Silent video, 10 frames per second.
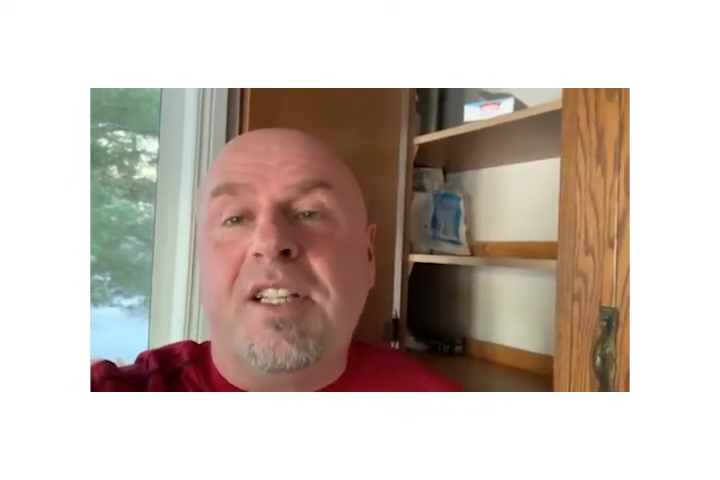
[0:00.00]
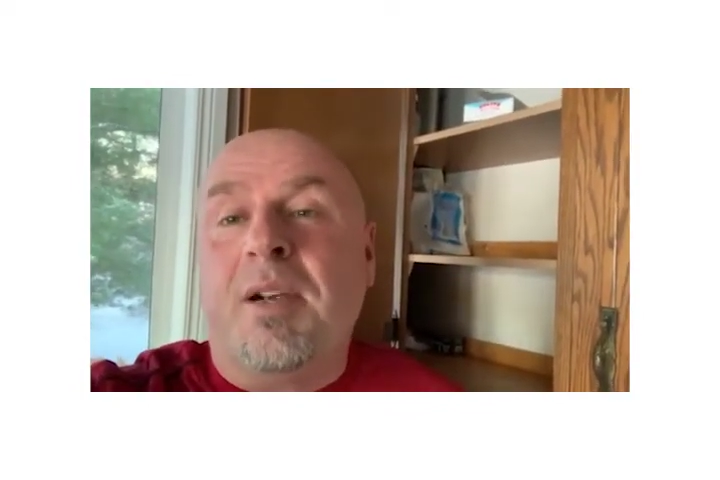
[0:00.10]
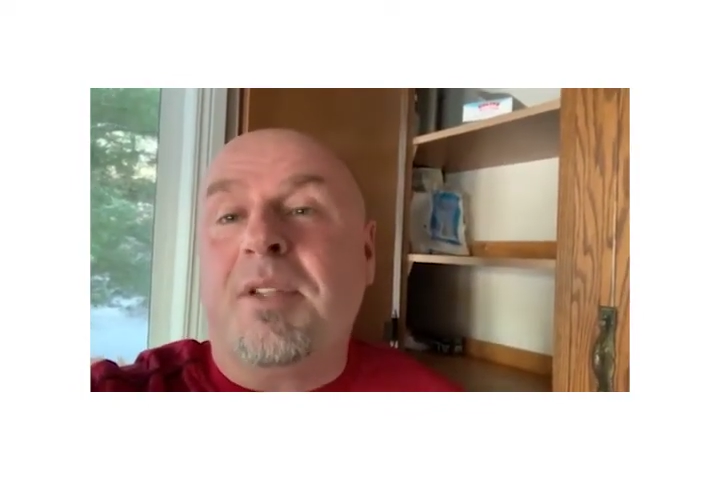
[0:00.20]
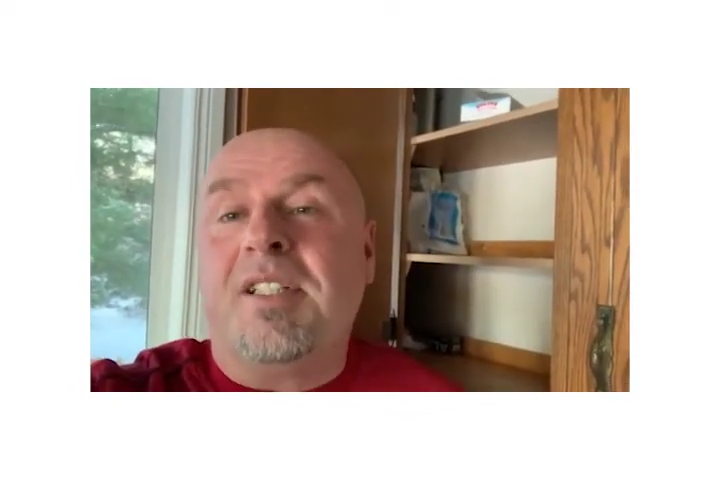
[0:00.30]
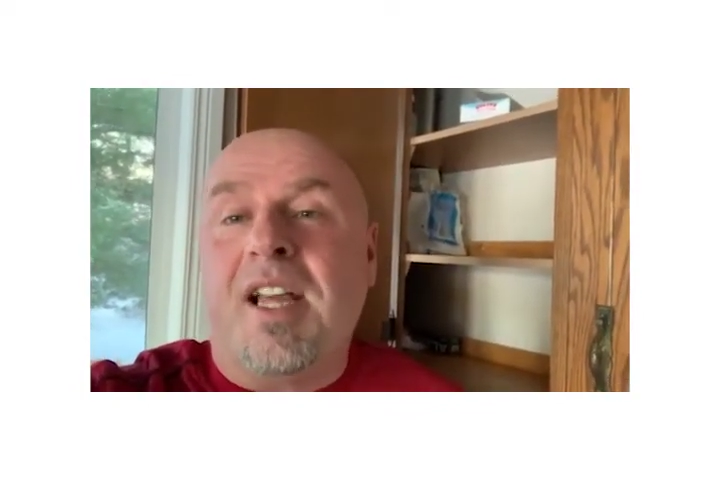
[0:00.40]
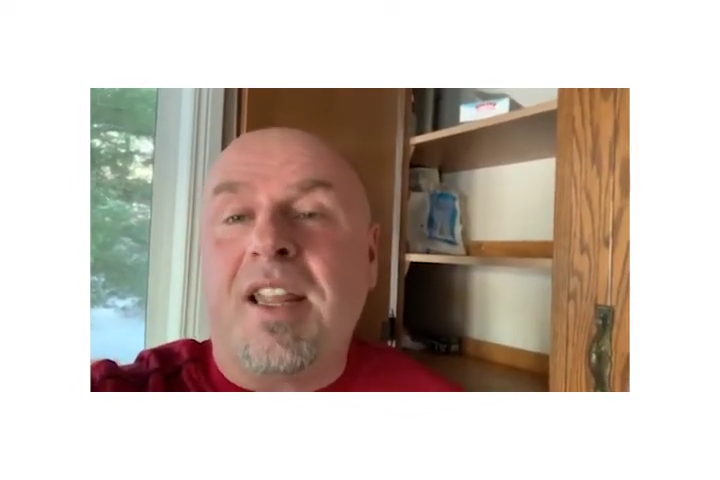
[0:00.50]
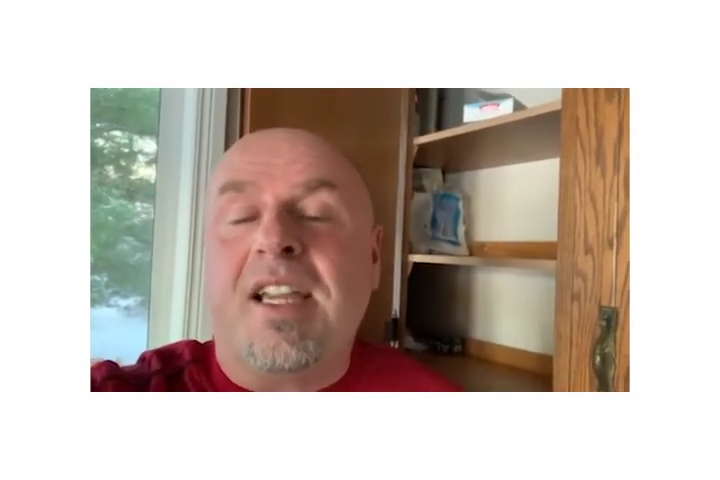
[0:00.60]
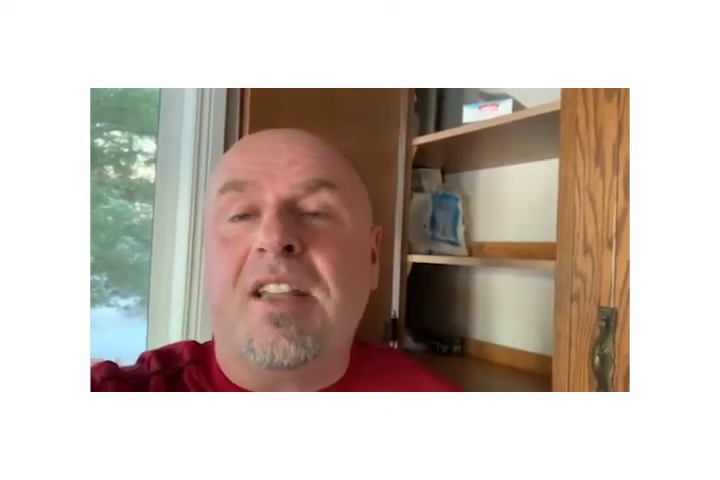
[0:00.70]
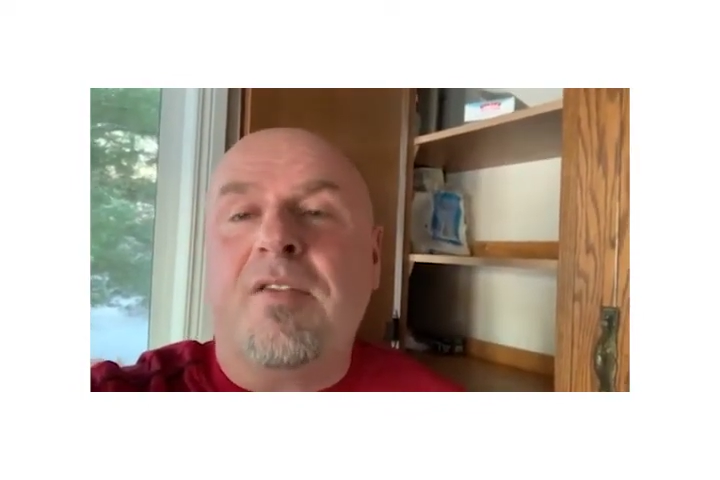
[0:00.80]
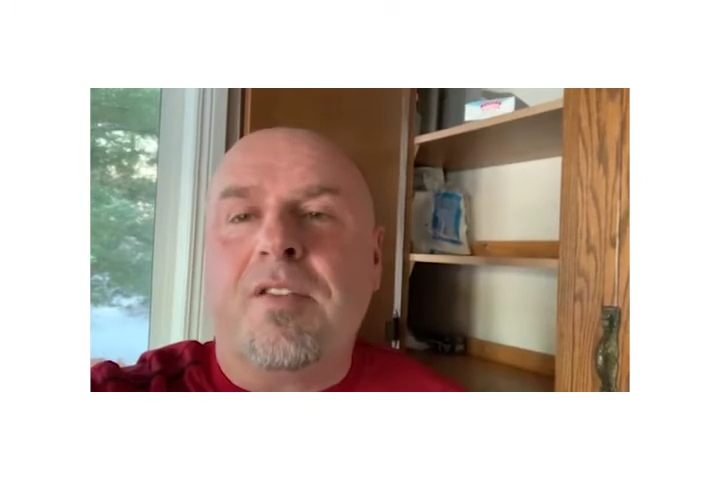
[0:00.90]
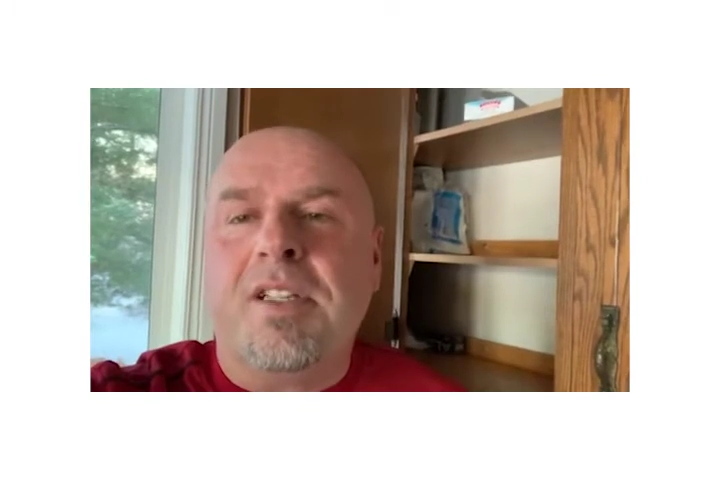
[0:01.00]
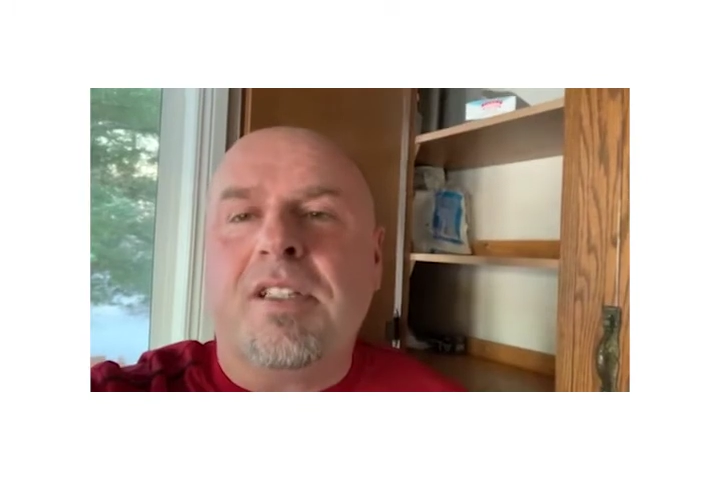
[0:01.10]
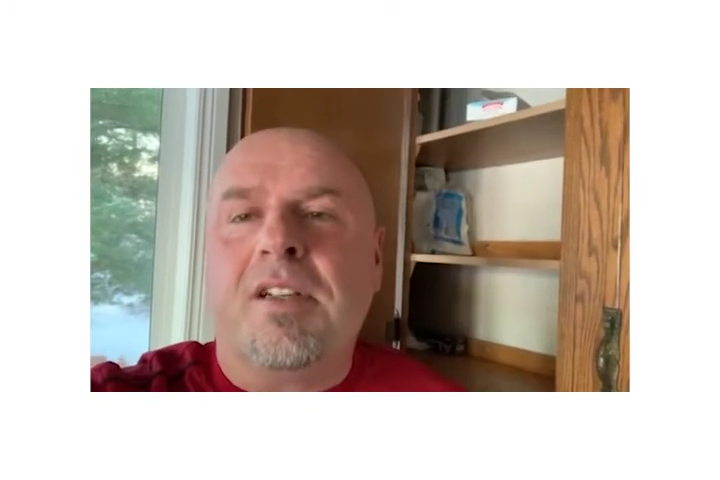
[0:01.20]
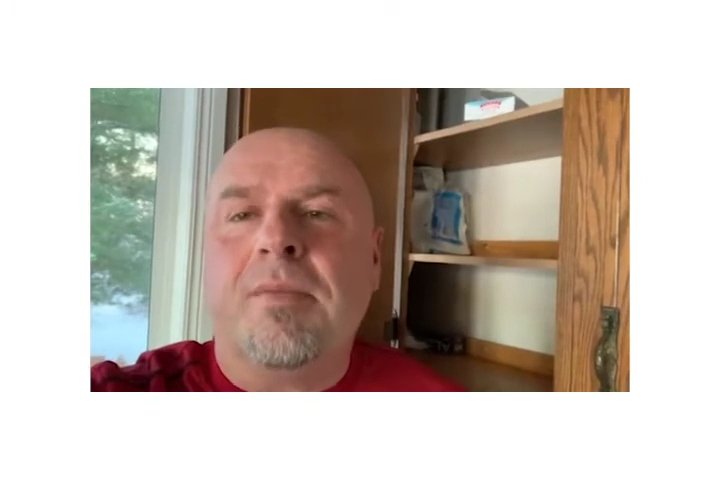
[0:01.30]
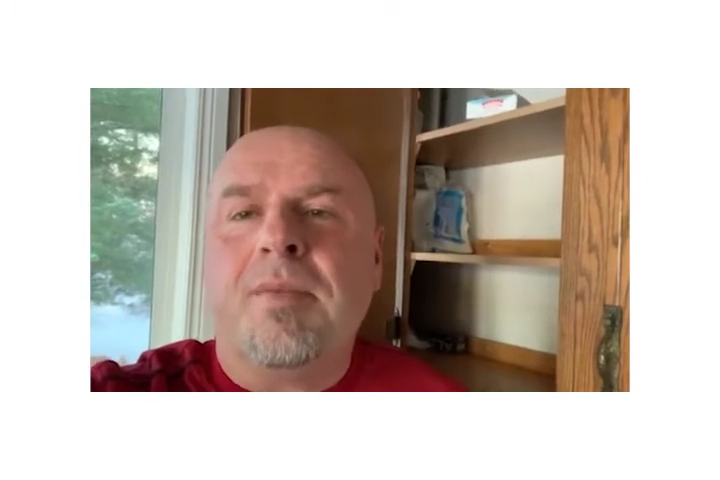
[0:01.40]
and there was nothing in the
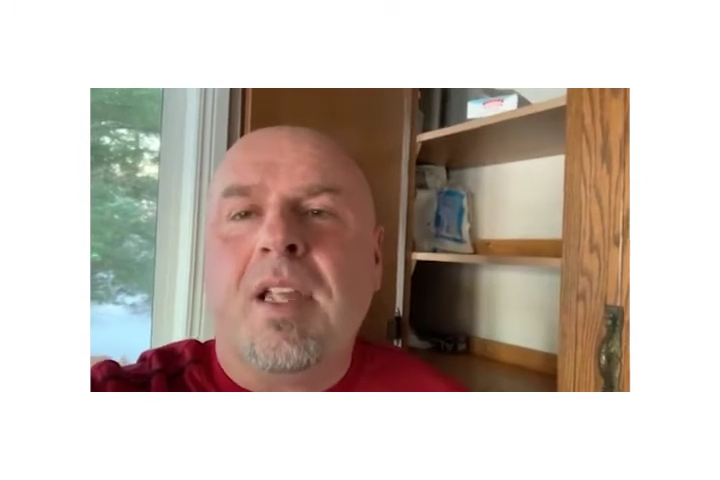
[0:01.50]
freezer.